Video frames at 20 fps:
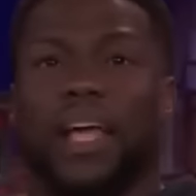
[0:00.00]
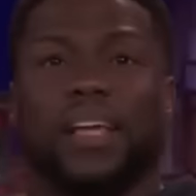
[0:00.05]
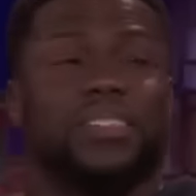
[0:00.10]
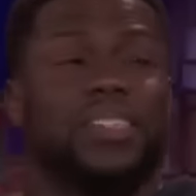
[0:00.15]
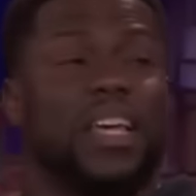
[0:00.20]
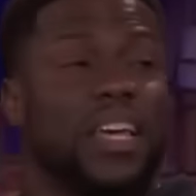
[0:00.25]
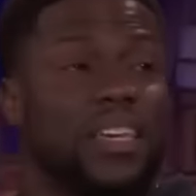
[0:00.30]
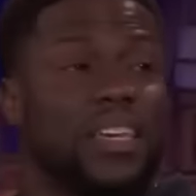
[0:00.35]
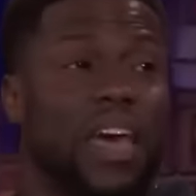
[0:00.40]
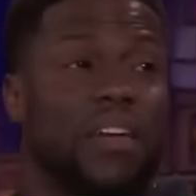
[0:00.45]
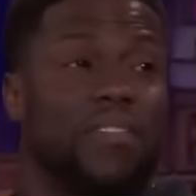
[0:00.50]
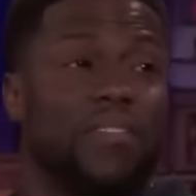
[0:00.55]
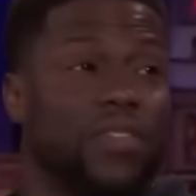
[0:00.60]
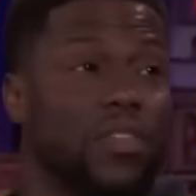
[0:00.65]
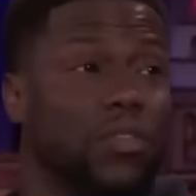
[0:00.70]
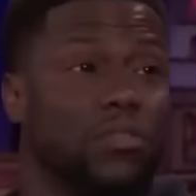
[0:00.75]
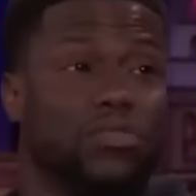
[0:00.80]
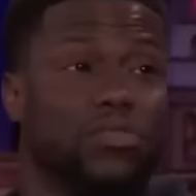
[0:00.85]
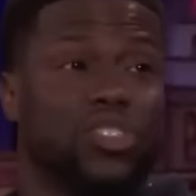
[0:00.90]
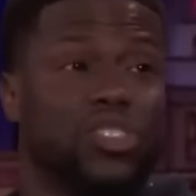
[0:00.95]
he said, Kev, you
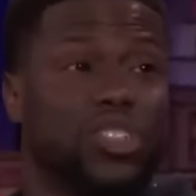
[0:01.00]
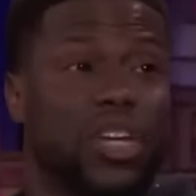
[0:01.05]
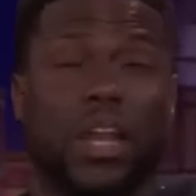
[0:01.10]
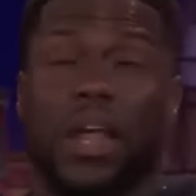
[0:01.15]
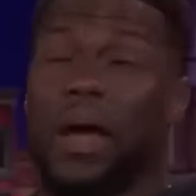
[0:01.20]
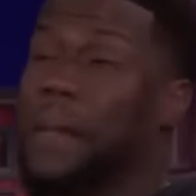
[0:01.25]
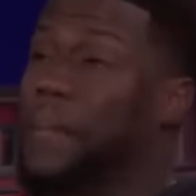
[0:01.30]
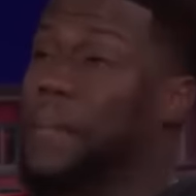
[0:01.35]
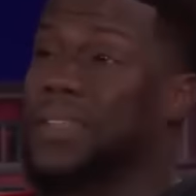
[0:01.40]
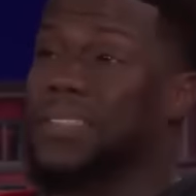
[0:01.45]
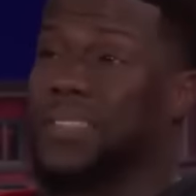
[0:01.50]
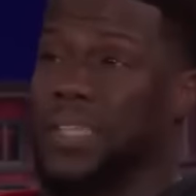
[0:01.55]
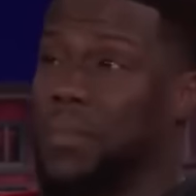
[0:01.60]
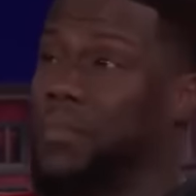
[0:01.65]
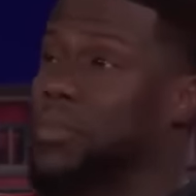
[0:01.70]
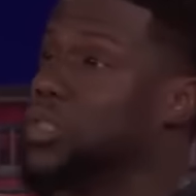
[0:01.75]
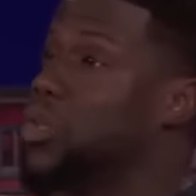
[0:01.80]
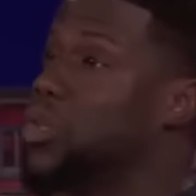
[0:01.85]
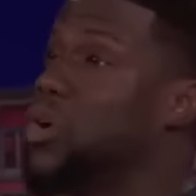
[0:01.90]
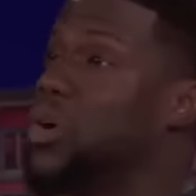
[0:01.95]
don't shut up, he said, I'm
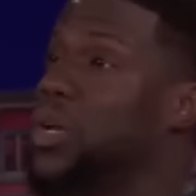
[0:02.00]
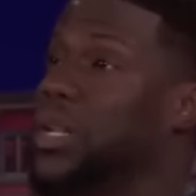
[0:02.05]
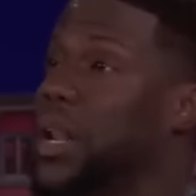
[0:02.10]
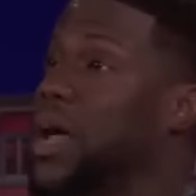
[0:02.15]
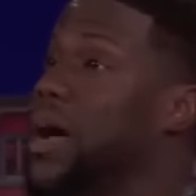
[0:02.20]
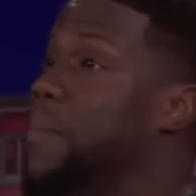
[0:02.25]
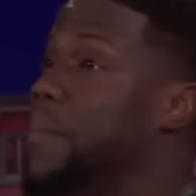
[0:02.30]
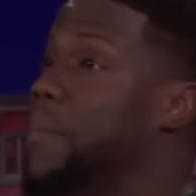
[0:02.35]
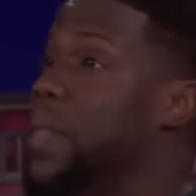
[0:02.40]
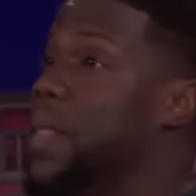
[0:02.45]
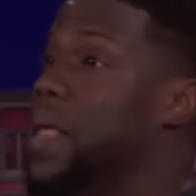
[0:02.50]
gonna turn it up